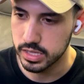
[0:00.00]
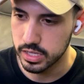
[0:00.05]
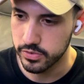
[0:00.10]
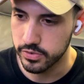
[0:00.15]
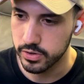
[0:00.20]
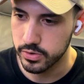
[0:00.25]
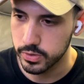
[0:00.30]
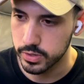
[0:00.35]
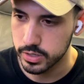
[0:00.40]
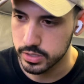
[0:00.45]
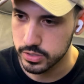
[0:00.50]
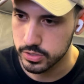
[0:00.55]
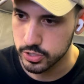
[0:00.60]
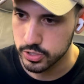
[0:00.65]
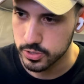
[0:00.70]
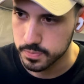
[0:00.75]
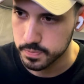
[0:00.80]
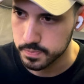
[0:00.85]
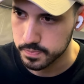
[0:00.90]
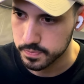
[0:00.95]
different
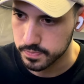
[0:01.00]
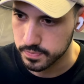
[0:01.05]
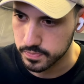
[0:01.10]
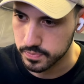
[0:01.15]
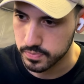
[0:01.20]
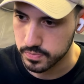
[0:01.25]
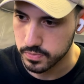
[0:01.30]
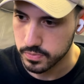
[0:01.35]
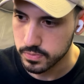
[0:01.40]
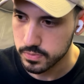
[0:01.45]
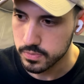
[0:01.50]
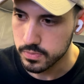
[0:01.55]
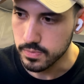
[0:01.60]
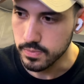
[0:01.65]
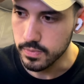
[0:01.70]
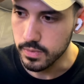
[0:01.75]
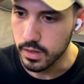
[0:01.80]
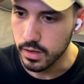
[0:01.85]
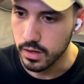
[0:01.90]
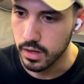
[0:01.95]
ones,
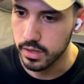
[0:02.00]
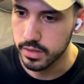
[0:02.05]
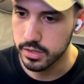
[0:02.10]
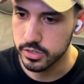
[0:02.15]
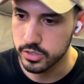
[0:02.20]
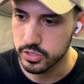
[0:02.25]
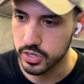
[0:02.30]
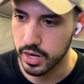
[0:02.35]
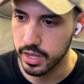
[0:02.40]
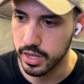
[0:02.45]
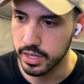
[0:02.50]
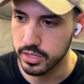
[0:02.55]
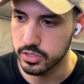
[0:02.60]
and they're trying